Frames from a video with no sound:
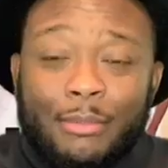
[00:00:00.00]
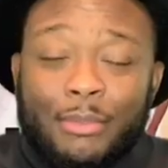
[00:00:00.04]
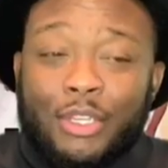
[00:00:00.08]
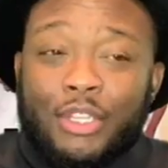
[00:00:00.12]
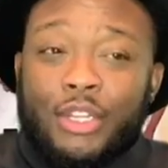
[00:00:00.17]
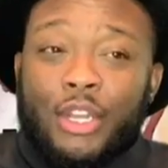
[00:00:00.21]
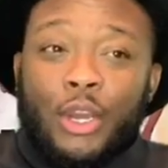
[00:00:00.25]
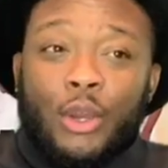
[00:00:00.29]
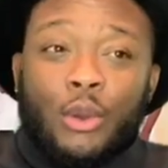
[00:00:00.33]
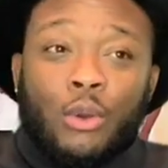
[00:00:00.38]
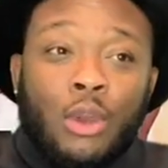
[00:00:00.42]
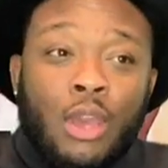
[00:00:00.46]
You
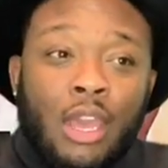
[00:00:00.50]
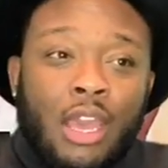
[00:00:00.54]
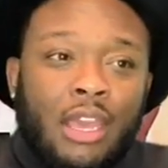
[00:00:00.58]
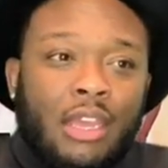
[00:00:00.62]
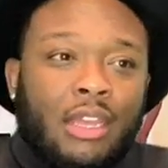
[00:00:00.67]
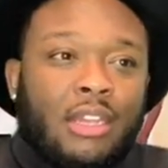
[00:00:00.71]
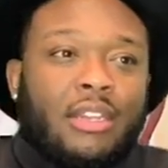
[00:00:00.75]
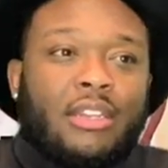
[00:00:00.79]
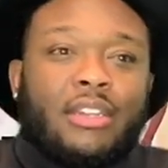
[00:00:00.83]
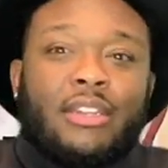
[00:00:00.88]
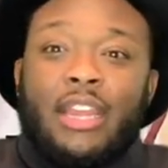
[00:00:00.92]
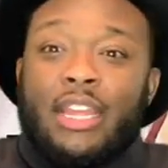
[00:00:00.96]
know,
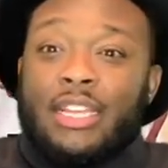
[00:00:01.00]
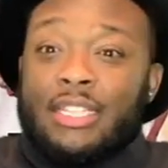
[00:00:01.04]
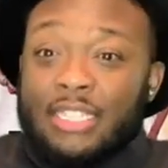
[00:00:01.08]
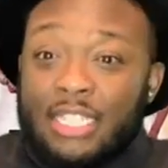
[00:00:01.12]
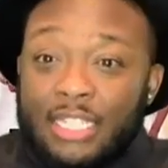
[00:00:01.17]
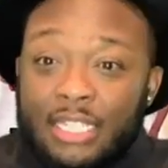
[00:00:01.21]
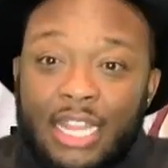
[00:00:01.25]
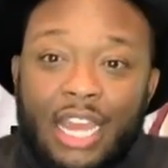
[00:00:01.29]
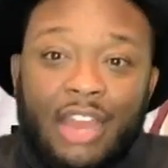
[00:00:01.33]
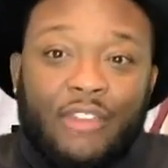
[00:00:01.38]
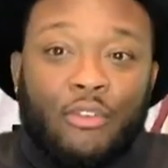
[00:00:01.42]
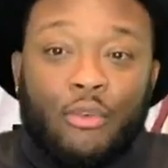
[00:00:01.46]
they seem
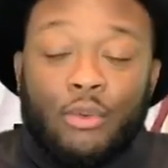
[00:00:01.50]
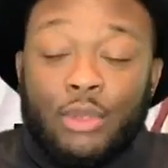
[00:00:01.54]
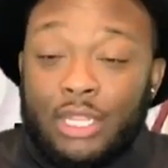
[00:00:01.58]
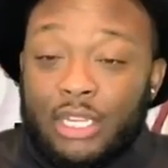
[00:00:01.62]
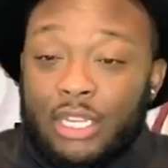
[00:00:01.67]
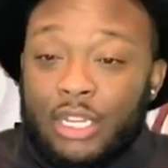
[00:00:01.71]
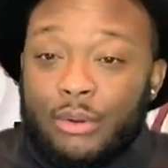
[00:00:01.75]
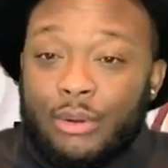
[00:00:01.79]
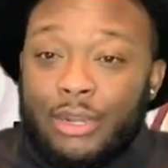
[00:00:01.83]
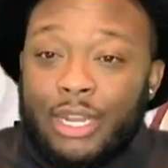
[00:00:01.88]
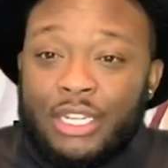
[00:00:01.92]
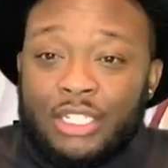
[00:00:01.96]
to have a really good
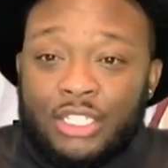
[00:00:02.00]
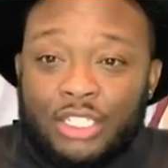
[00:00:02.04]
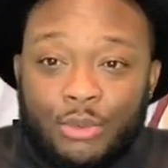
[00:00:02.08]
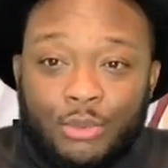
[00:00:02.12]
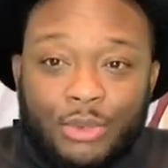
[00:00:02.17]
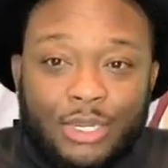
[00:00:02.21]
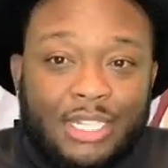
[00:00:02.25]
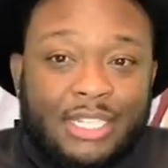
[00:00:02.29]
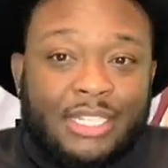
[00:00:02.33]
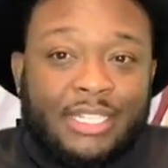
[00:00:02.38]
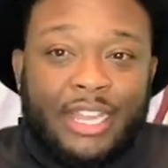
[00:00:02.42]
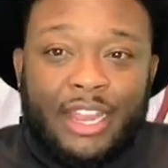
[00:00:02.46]
relationship with
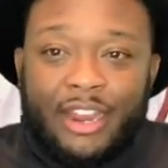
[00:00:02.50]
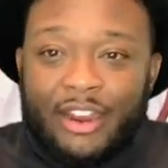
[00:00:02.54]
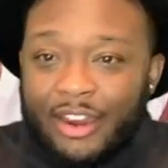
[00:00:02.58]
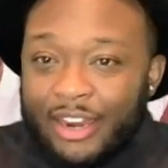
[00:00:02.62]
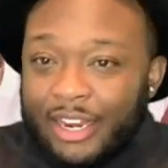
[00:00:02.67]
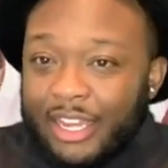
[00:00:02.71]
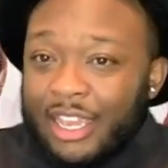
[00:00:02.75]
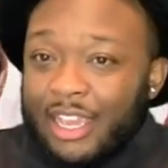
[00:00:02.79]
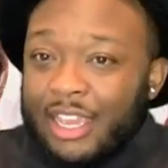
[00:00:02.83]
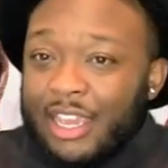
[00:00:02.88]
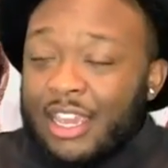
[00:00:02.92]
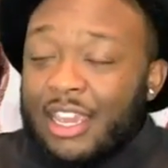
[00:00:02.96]
the
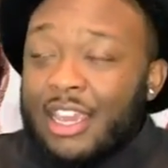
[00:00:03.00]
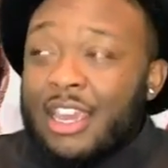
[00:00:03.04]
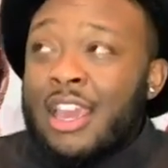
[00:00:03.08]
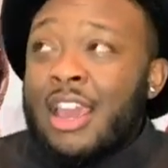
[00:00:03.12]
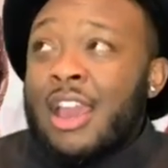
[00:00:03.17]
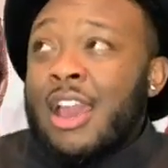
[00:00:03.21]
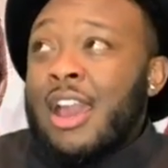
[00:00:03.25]
surrogate.